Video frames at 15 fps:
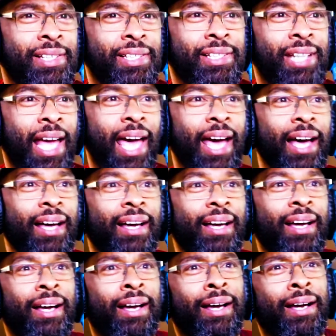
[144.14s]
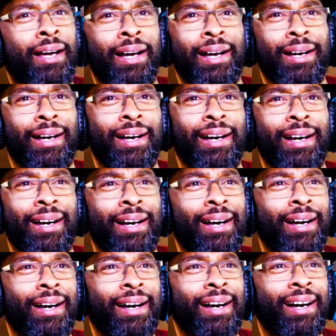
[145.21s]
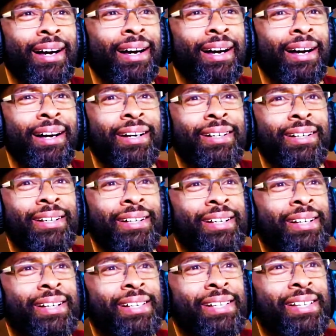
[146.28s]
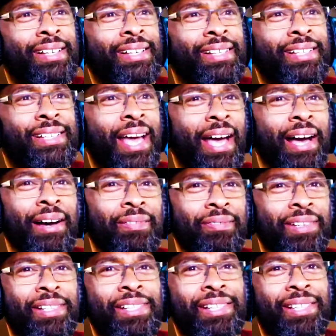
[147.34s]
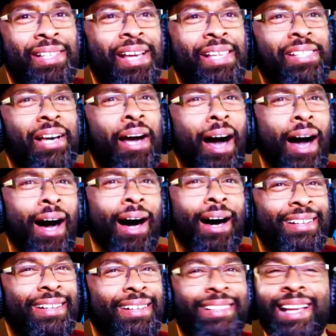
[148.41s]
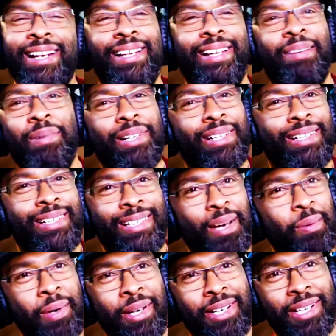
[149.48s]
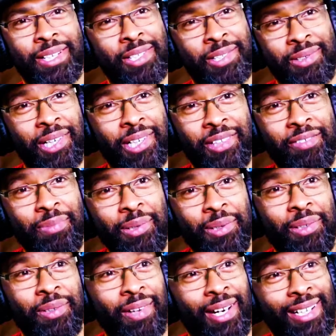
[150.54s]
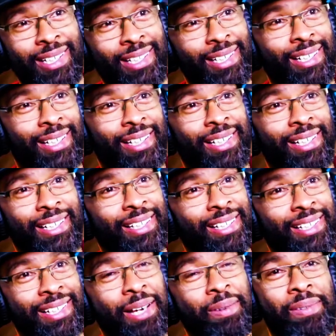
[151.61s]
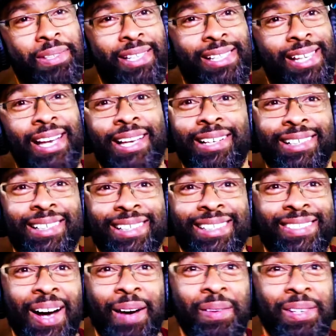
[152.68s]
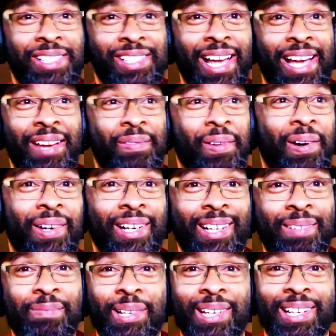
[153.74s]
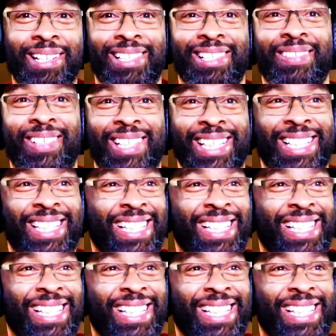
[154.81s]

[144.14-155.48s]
Shaft. Get out of the way. Shaft, it's a, that's a car. That that wasn't that wasn't a constructive move right there. That was just anger. Why was Shaft walking in the middle of the street?